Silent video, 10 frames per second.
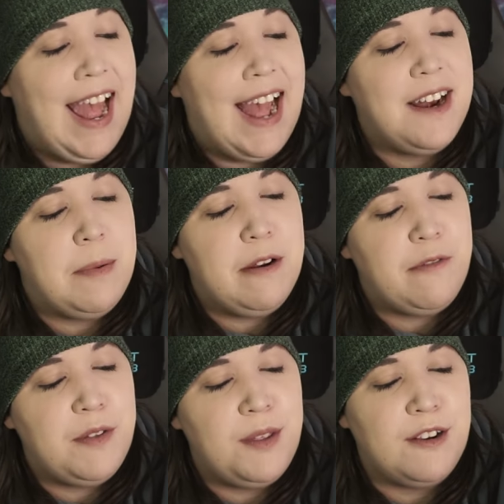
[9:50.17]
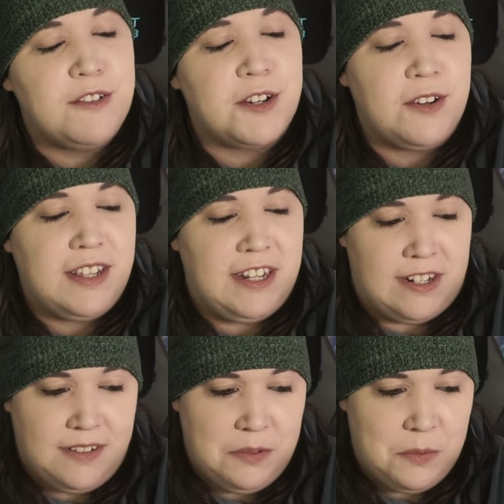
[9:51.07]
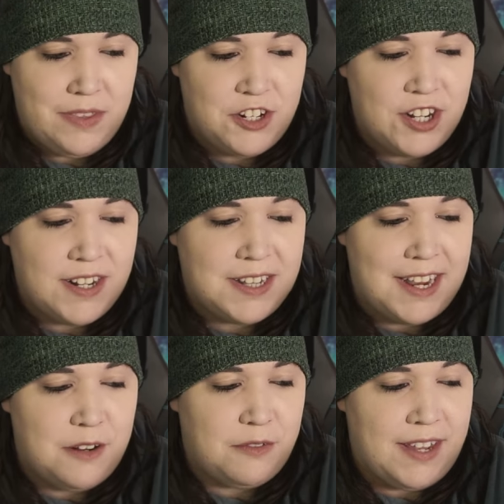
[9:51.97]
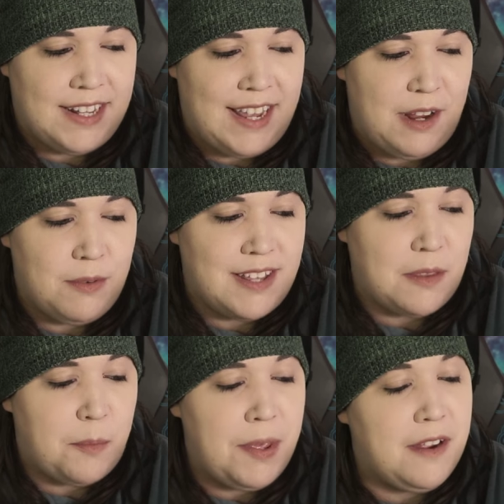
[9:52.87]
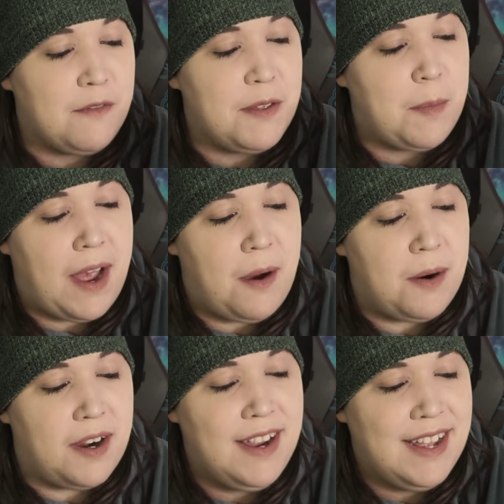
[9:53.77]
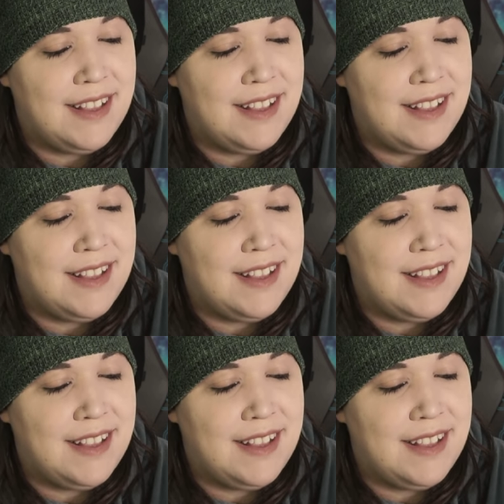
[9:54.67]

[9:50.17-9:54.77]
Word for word: had it been a few years earlier, when the Jin clan of Lanling was at the peak of their power,